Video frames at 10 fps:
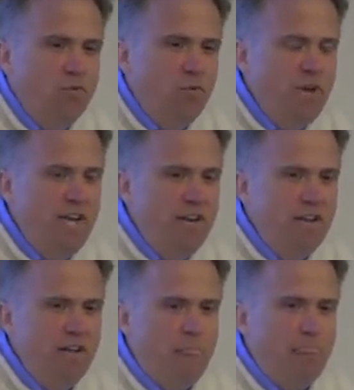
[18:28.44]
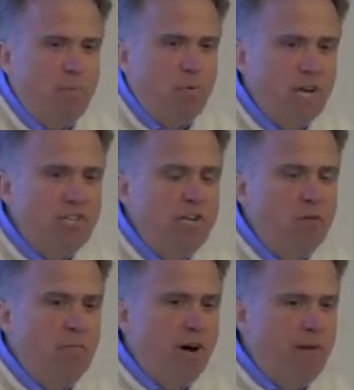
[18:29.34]
when President
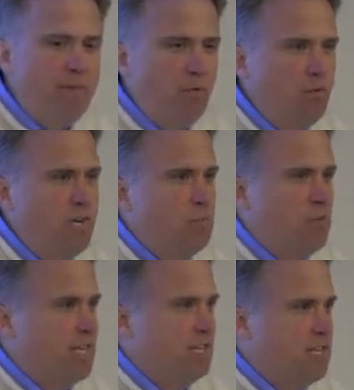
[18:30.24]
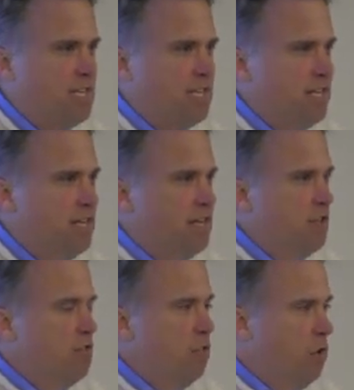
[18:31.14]
Obama was president,
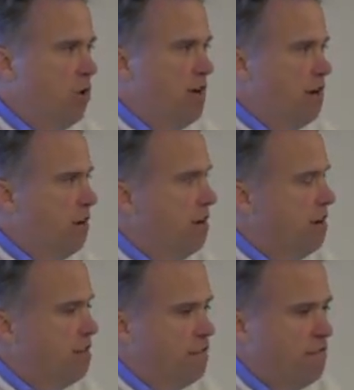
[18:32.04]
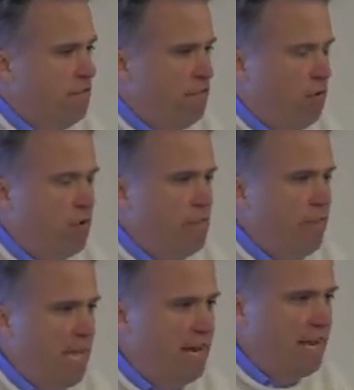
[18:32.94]
the lawyer for the
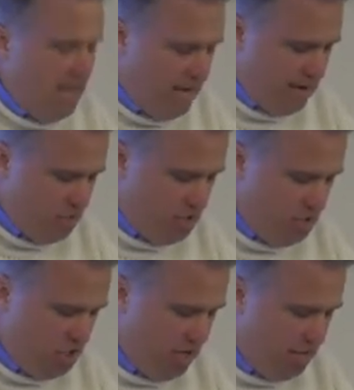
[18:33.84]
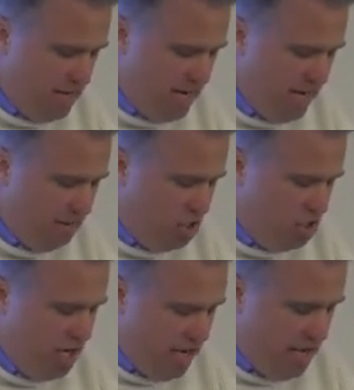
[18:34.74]
Pentagon was a gentleman named
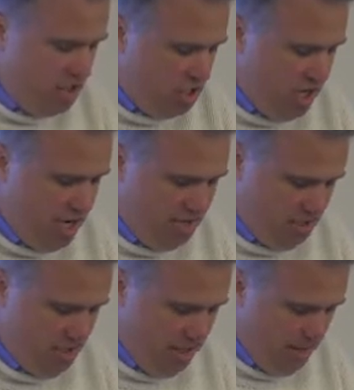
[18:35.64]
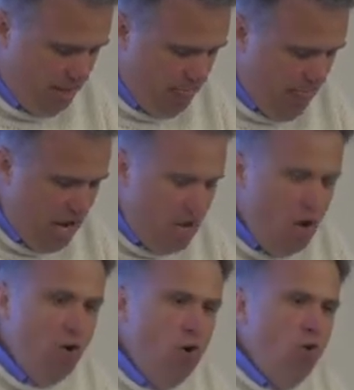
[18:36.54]
Jeff Johnson,
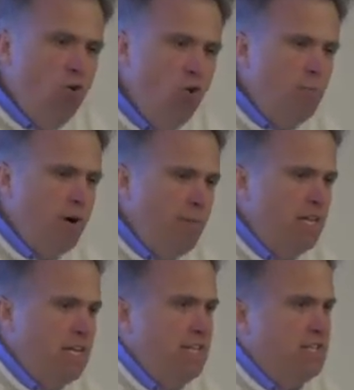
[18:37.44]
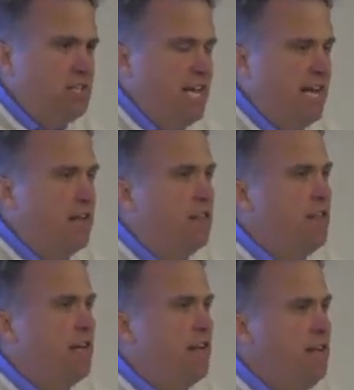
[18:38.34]
who publicly said
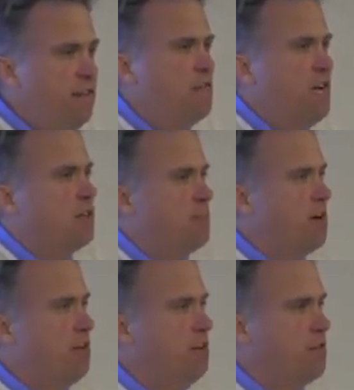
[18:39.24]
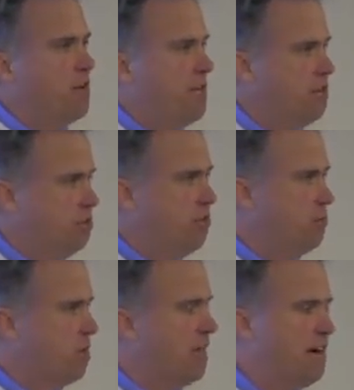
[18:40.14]
that if Dr. Martin Luther King Jr.
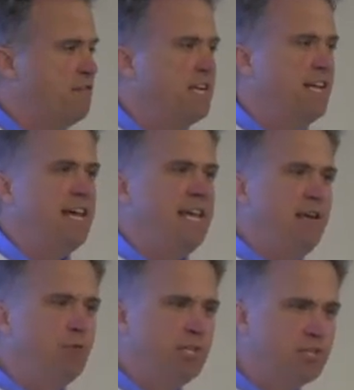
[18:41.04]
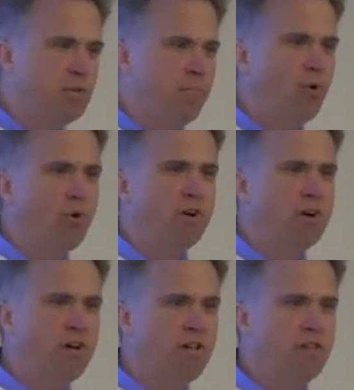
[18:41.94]
were alive today, he would support
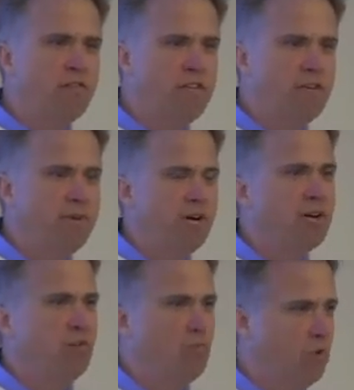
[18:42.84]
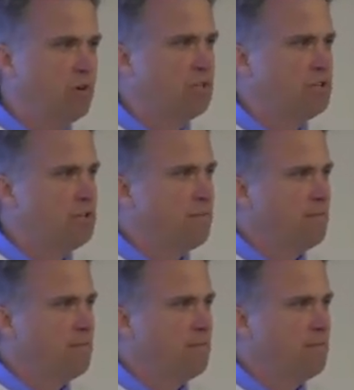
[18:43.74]
all of the American wars.